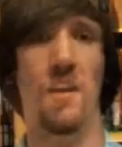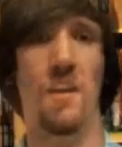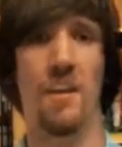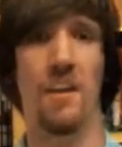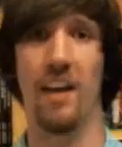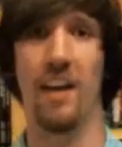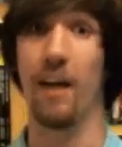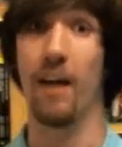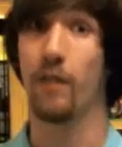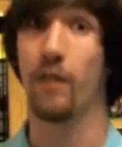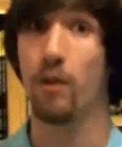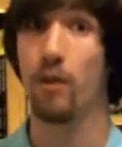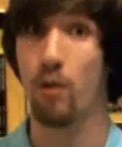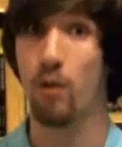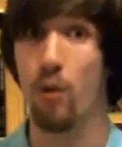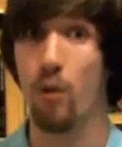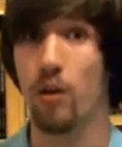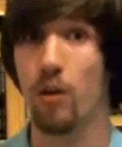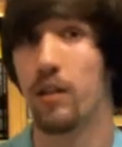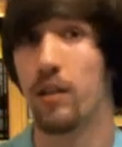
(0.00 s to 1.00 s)
After your
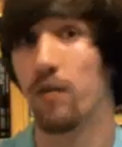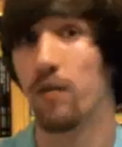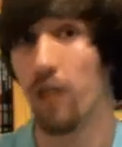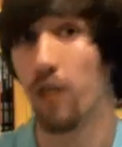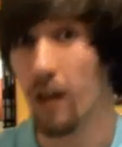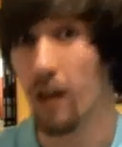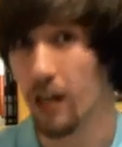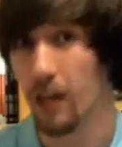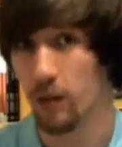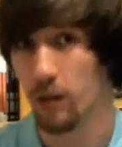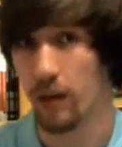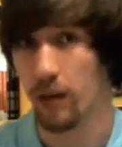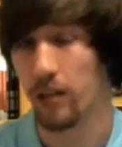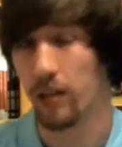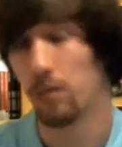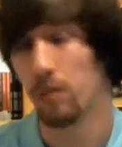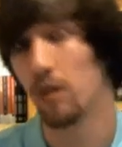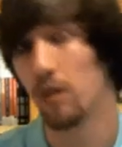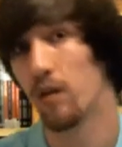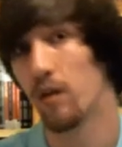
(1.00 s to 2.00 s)
quirks and flaws, we get
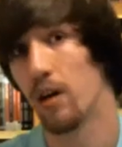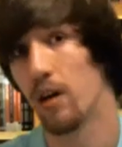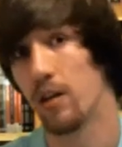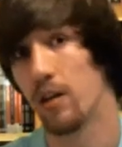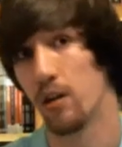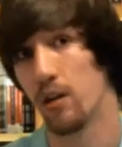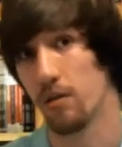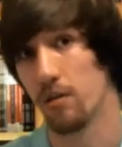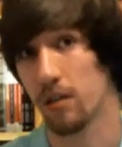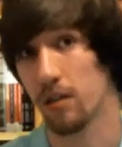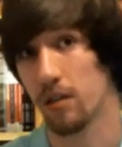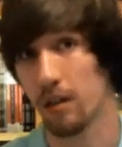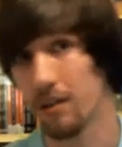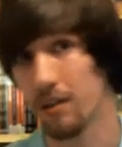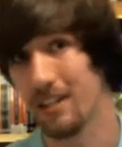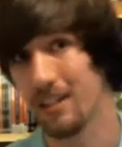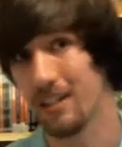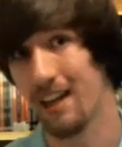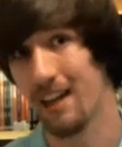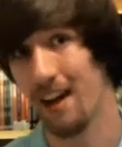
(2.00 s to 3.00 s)
to move on to your
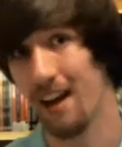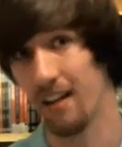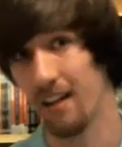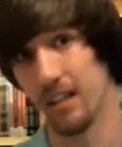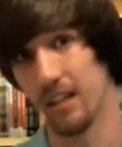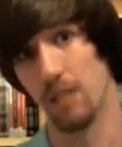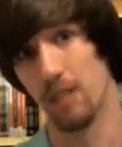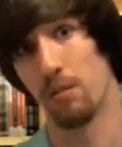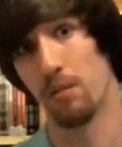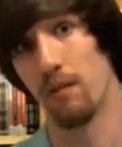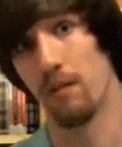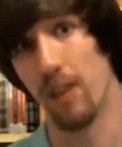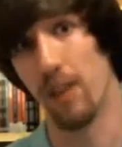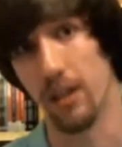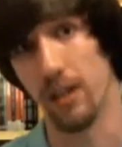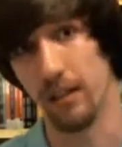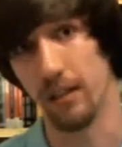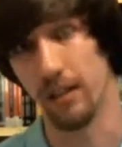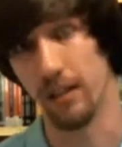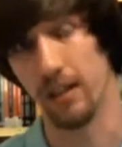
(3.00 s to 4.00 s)
skills, talents, and
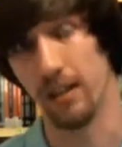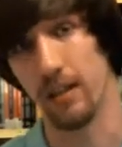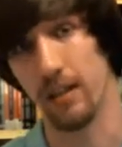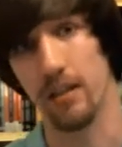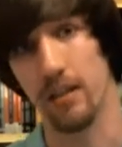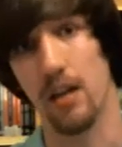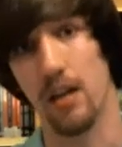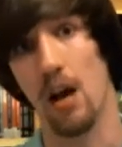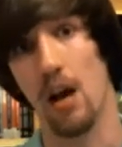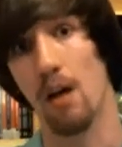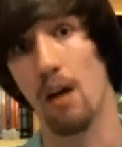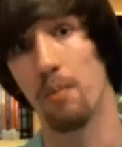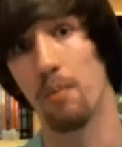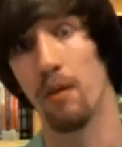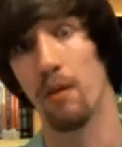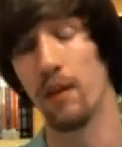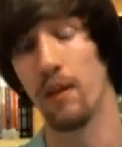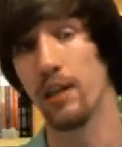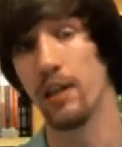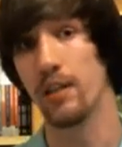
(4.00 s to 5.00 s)
proficiencies. Now,
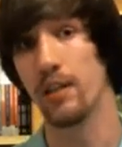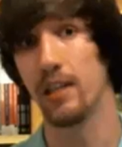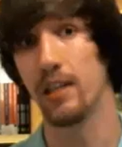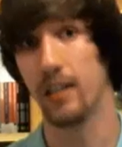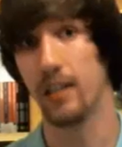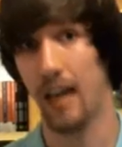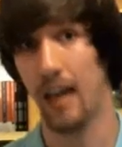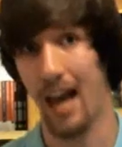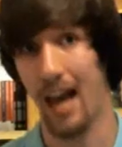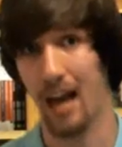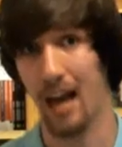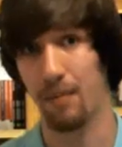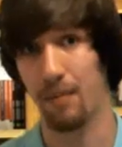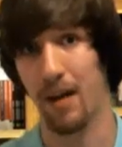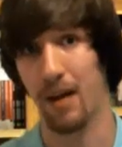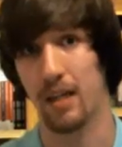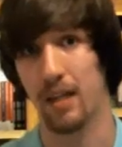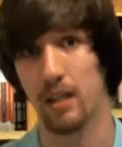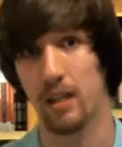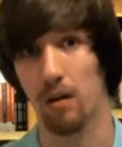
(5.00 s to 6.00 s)
proficiencies in
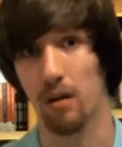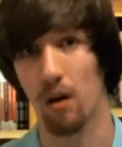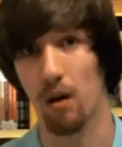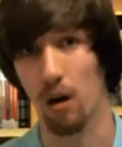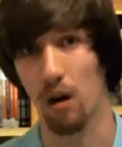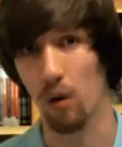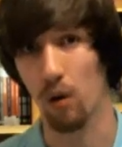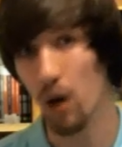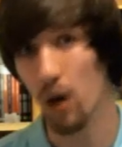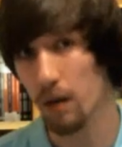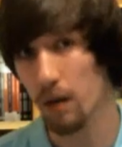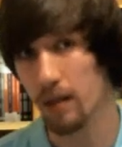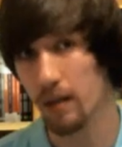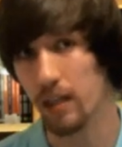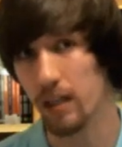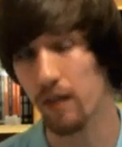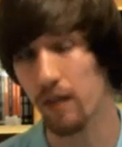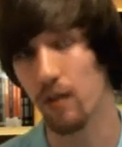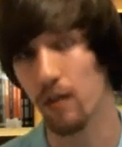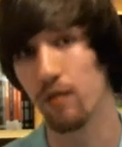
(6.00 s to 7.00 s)
Hackmaster are quite a bit
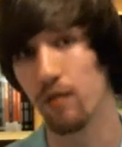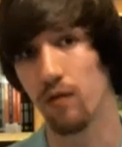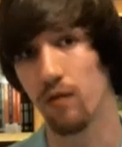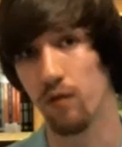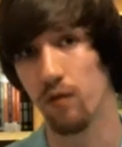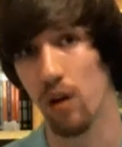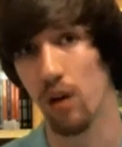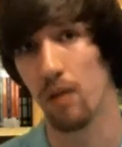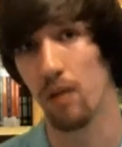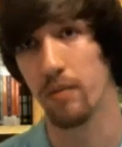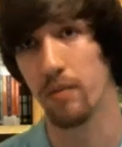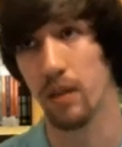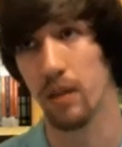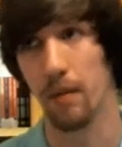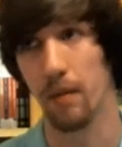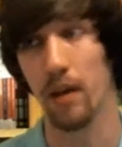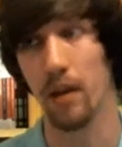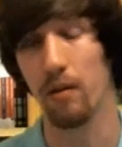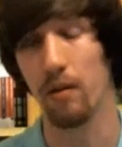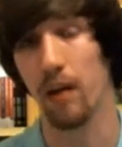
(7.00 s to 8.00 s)
different from
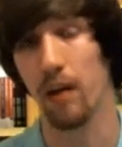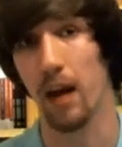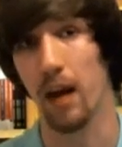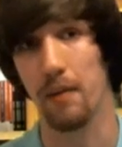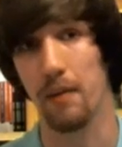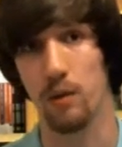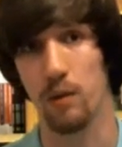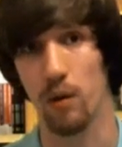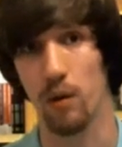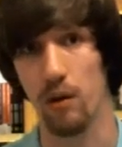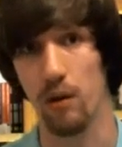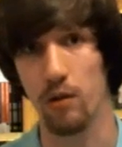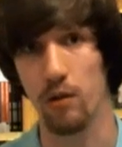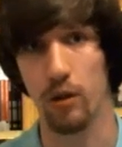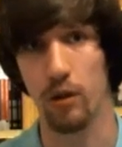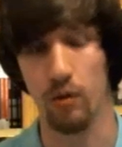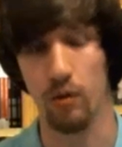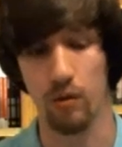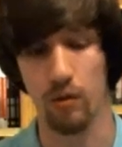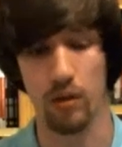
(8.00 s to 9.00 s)
some other games where you
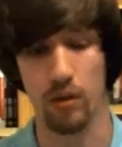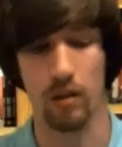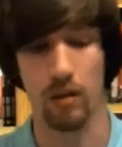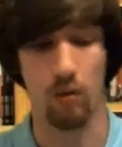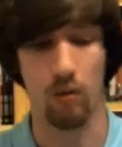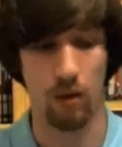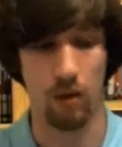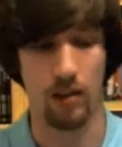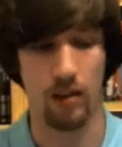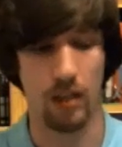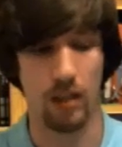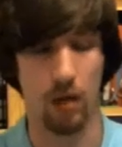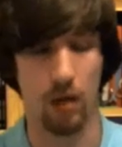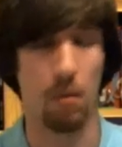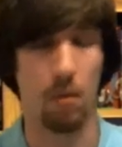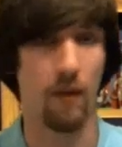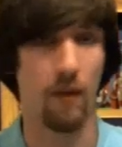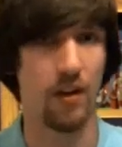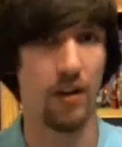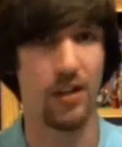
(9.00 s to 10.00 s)
choose a single
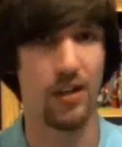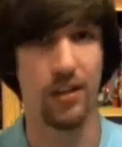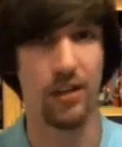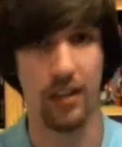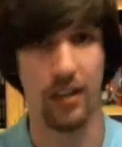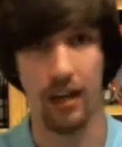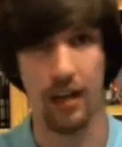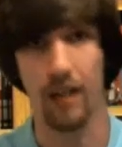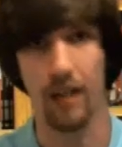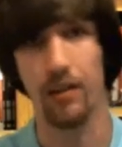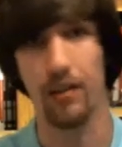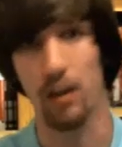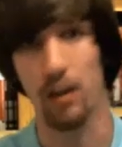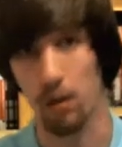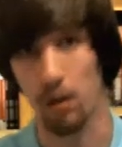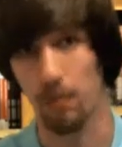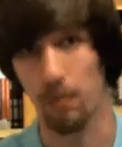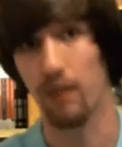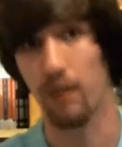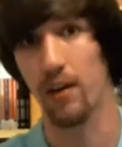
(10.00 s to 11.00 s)
proficiency and then
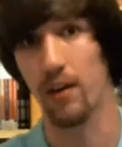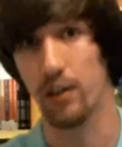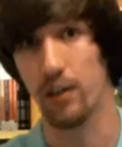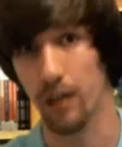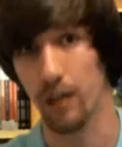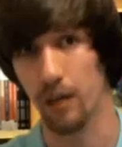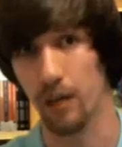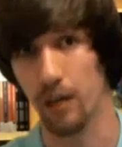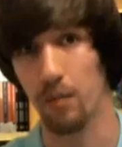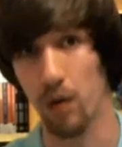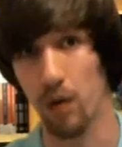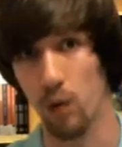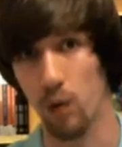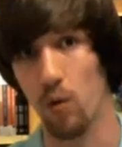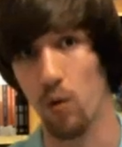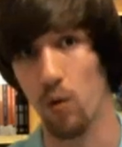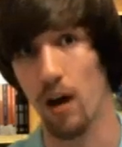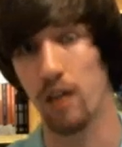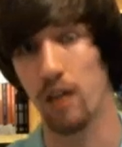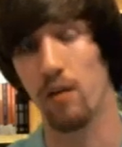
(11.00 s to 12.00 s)
you're proficient in a pretty
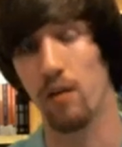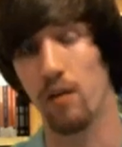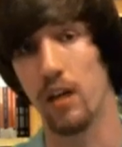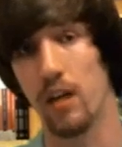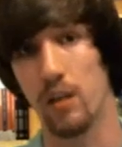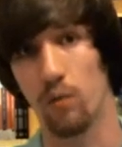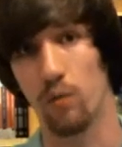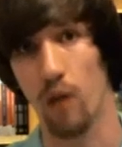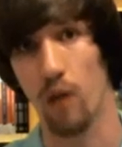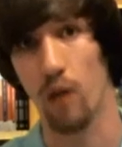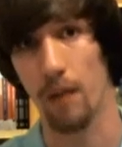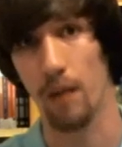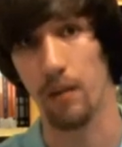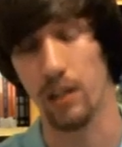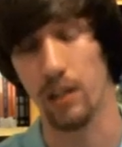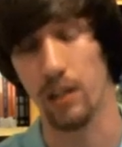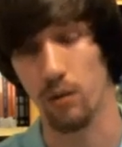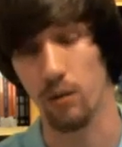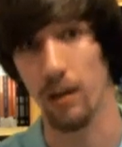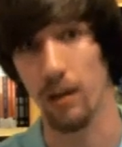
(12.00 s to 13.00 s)
wide range of
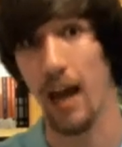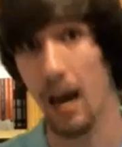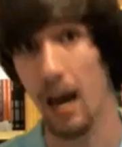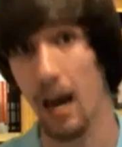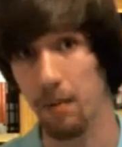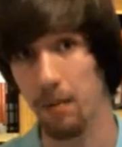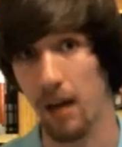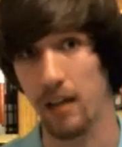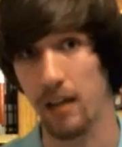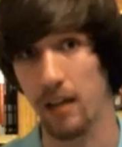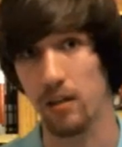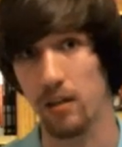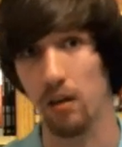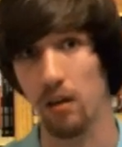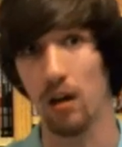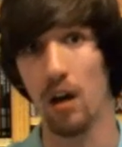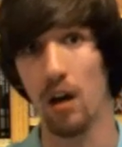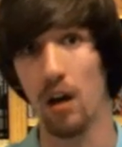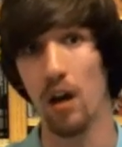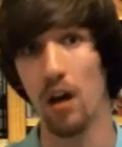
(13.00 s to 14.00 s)
weapons. With
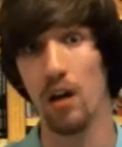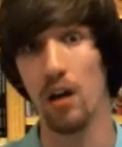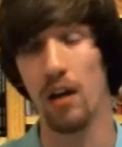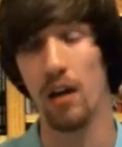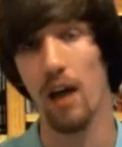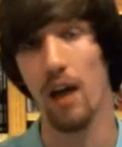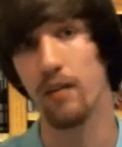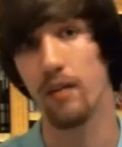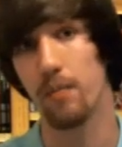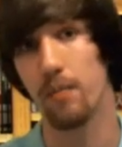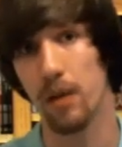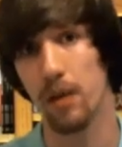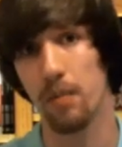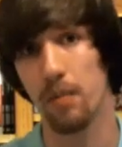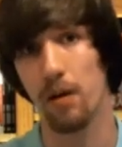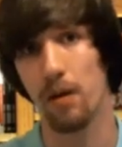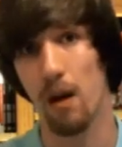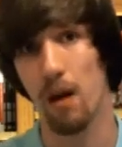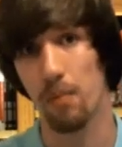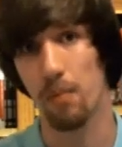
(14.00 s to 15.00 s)
Hackmaster, you have to
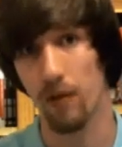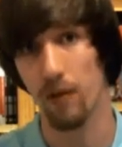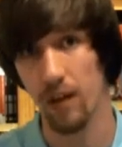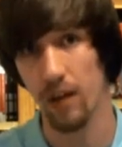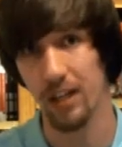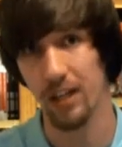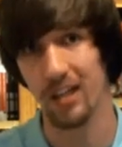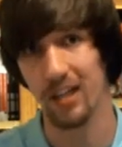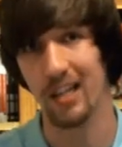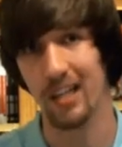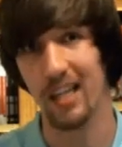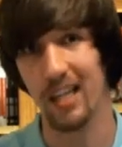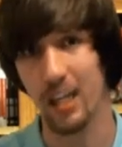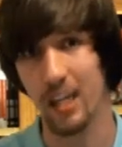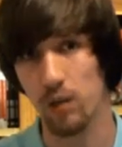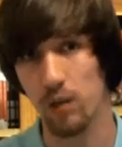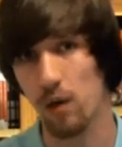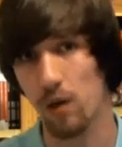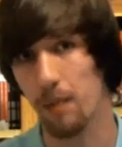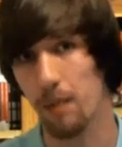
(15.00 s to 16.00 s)
become proficient in
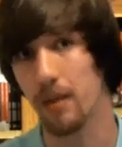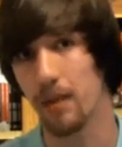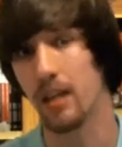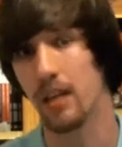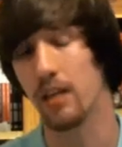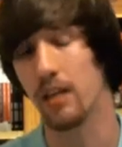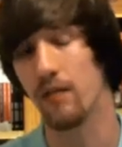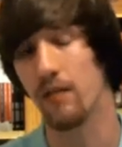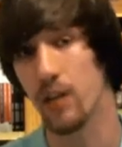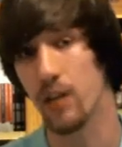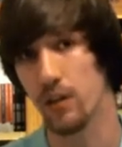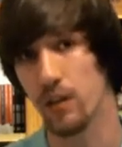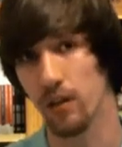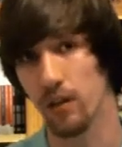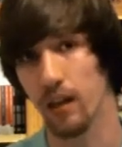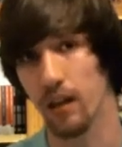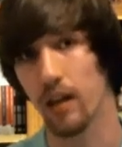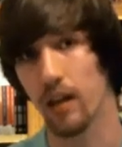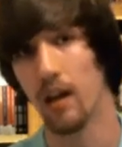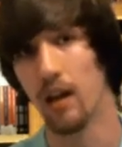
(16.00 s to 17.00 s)
each weapon
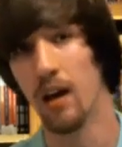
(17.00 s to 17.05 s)
individually.